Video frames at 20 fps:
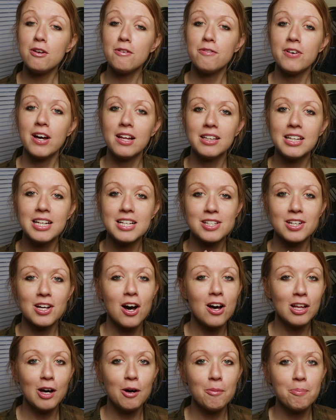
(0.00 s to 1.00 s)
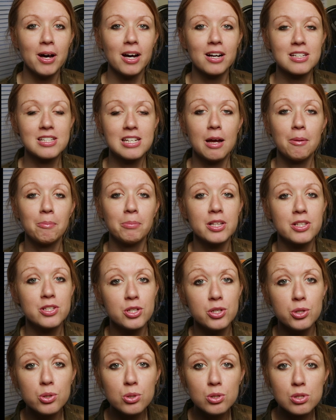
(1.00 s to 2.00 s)
you found these call out box
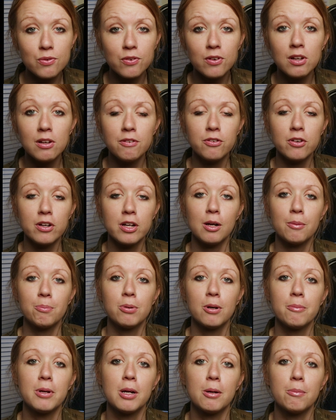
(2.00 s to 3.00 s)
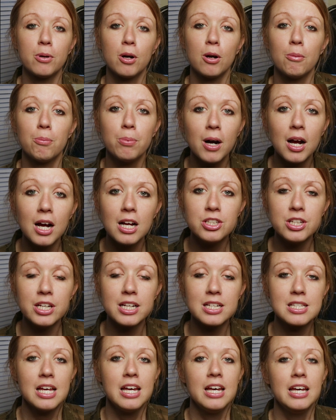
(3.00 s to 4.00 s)
templates useful for your Premiere Pro
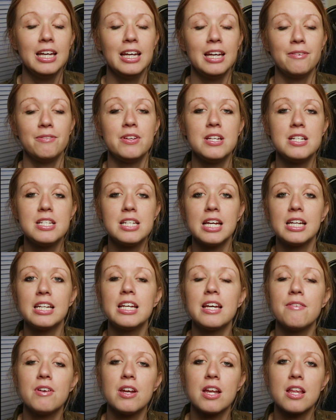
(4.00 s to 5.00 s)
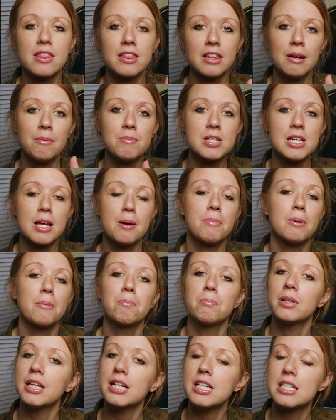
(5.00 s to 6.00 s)
projects. If you did, give it a thumbs up
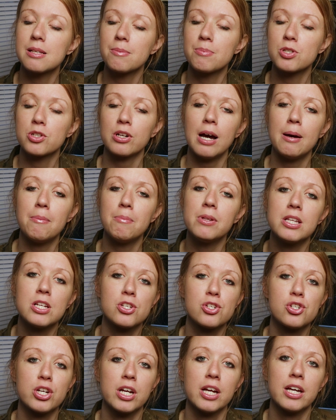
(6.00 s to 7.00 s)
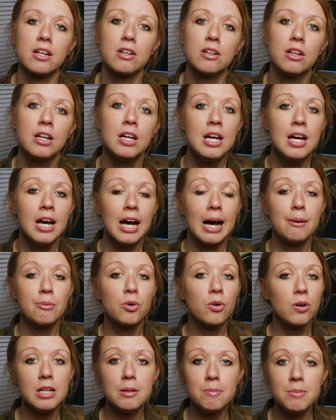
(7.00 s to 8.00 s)
and please subscribe to this channel. I'm
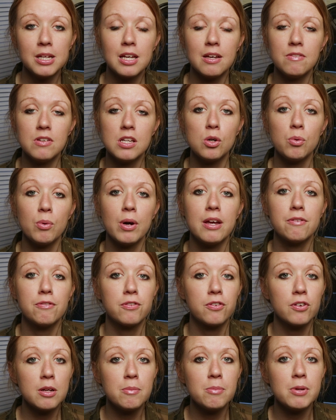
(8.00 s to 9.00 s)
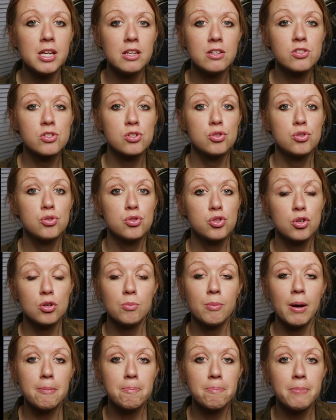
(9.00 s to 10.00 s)
going to be giving away freebies
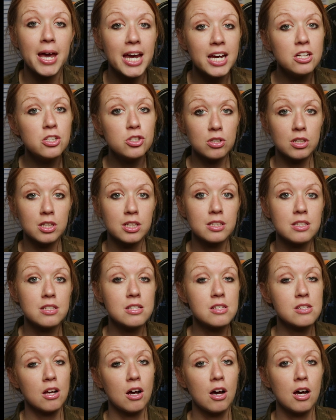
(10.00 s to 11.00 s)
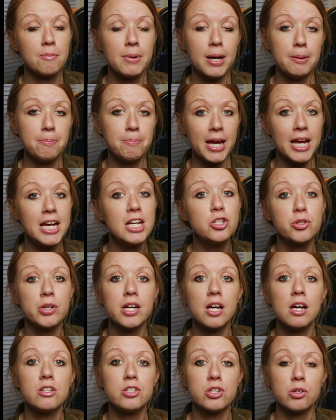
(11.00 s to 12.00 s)
to my patrons on my
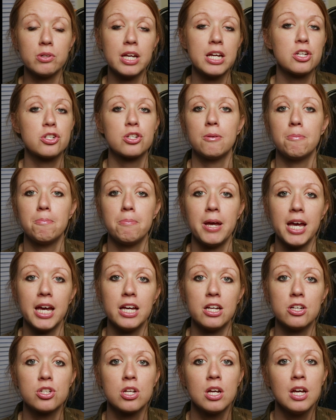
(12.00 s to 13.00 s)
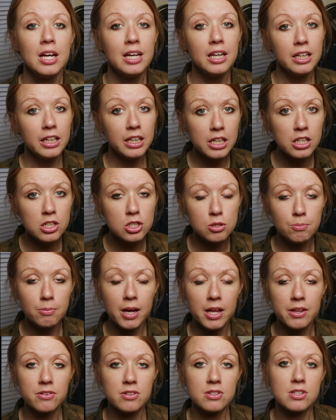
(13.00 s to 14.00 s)
Patreon donation page each
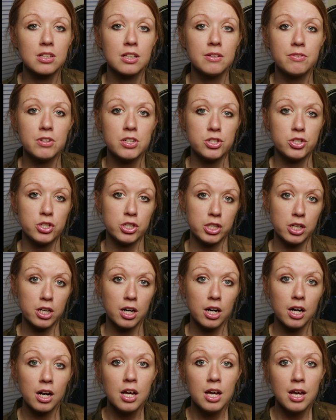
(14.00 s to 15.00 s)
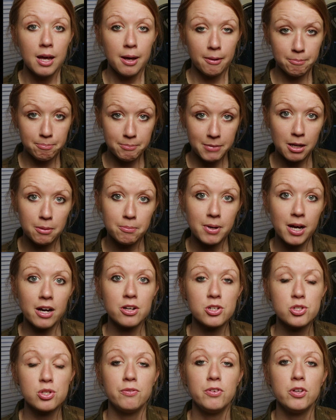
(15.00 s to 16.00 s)
month delivered to your
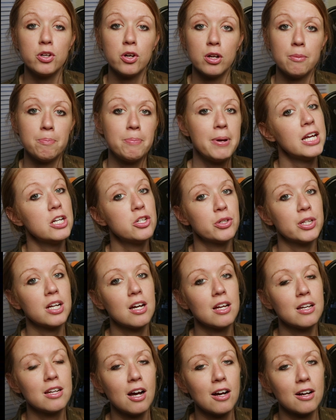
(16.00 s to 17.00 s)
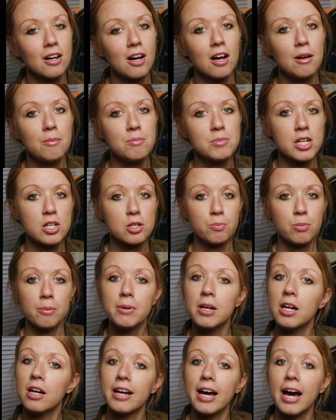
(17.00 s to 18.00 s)
mailbox. If you go to patreon.com slash
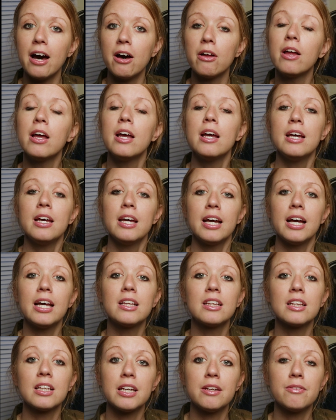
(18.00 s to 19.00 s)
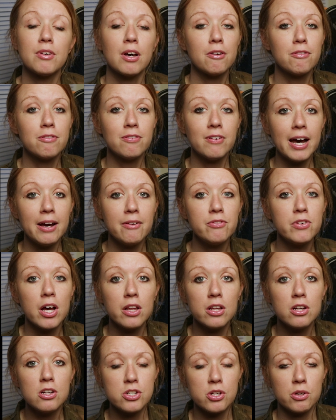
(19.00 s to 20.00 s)
premieregal and leave a
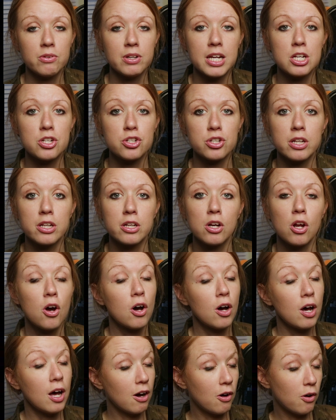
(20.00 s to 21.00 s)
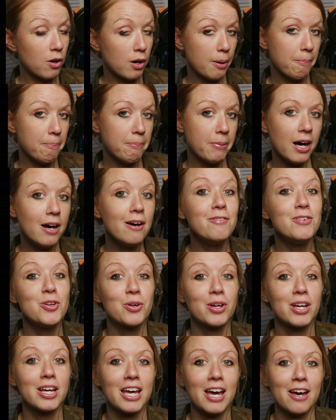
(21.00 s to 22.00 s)
$5 donation or above,
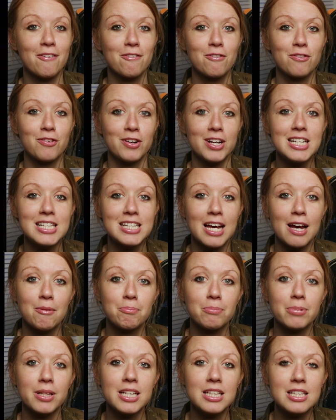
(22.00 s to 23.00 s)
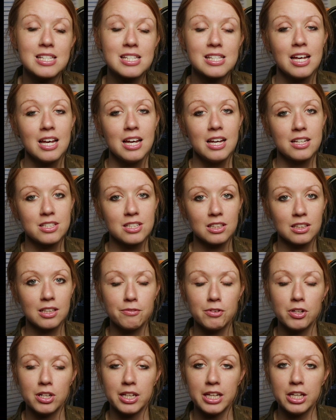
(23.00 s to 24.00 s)
you can get free templates
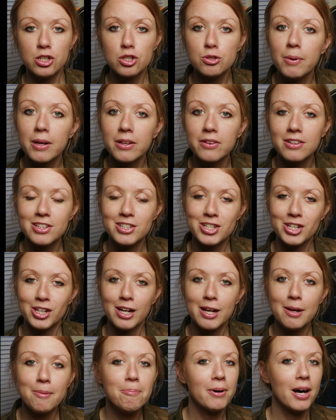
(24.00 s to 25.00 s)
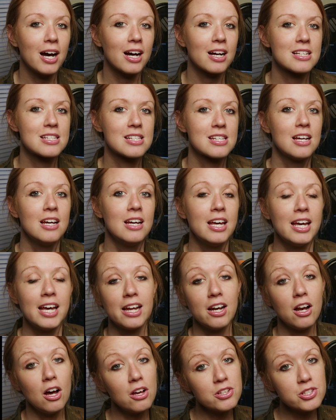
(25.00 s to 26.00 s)
delivered each month to your inbox.
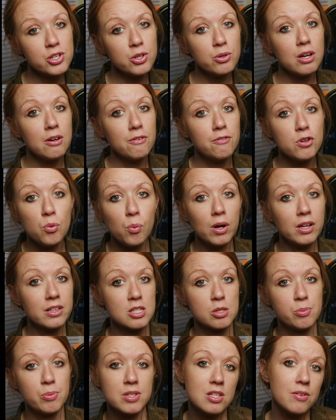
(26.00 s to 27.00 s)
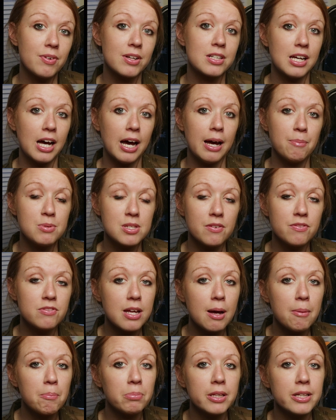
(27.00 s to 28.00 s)
And also, if you want specific types of
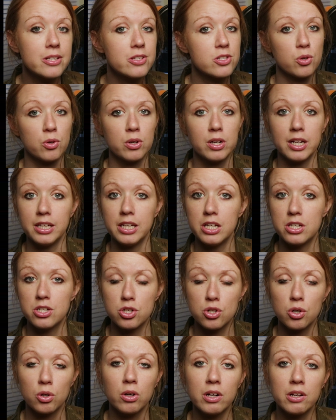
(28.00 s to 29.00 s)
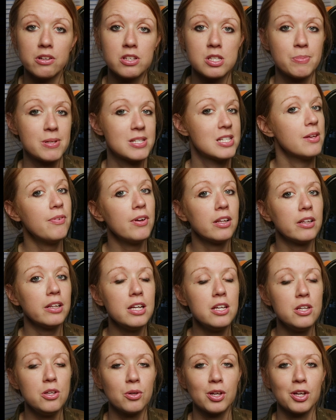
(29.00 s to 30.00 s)
templates or any tutorials
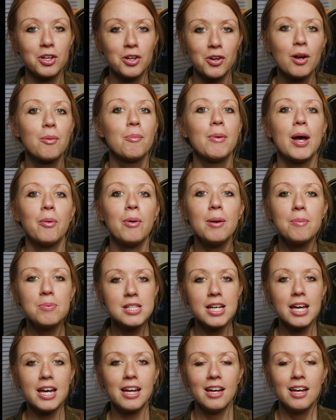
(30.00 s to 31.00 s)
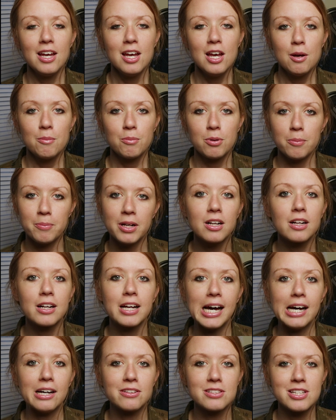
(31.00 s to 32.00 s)
specifically, you can go to my website,
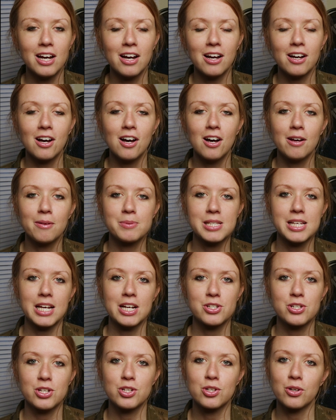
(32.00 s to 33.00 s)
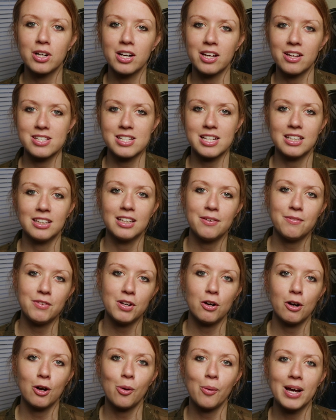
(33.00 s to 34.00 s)
premieregal.com slash tutorials and leave
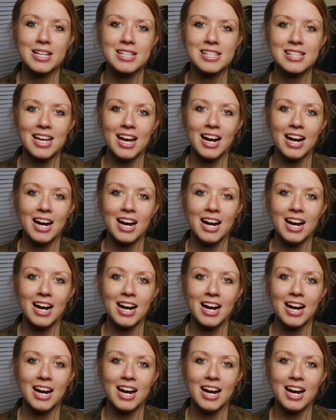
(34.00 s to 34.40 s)
your request